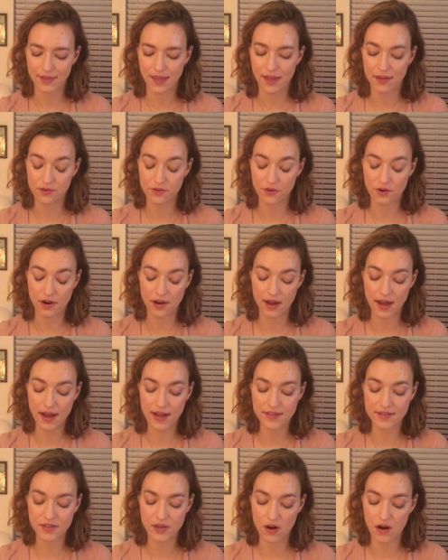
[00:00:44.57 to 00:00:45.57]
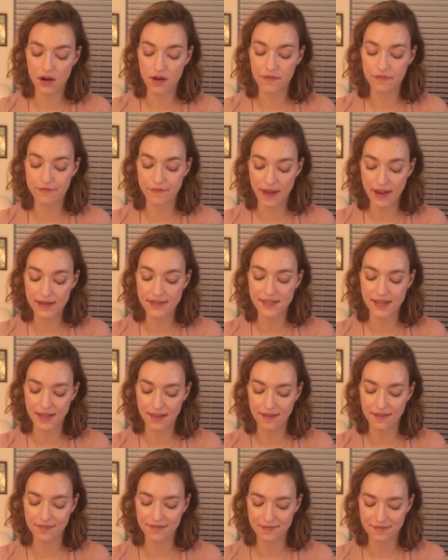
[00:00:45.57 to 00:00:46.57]
And your guides are affecting
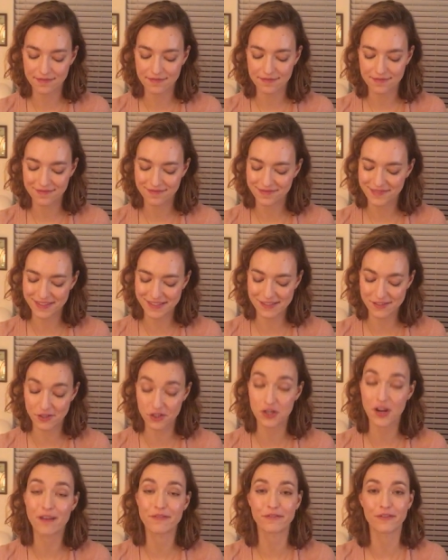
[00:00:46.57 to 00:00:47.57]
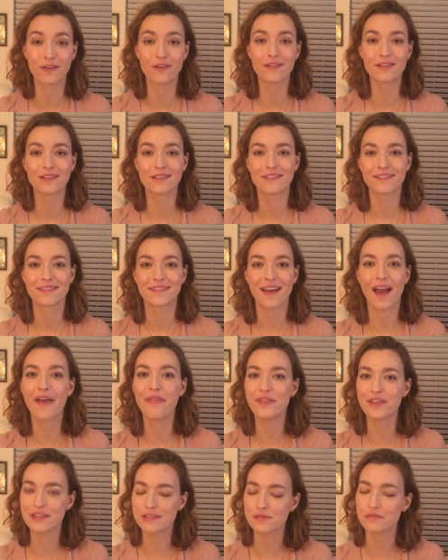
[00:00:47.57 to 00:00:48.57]
this shuffle
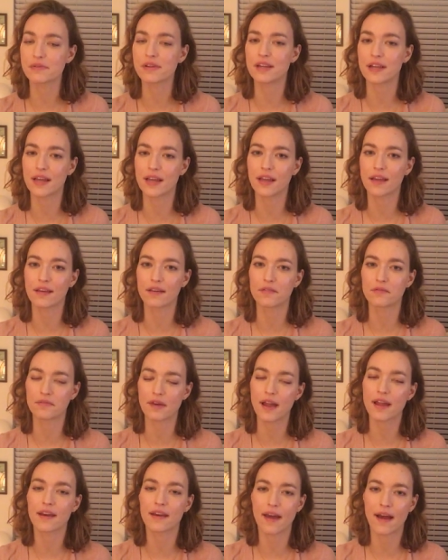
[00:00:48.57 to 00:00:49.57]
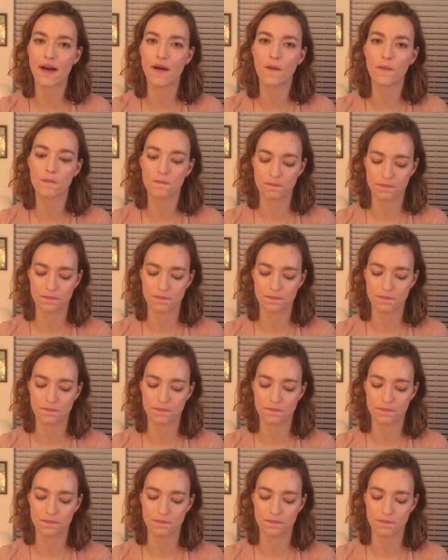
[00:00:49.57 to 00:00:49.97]
and this reading right now,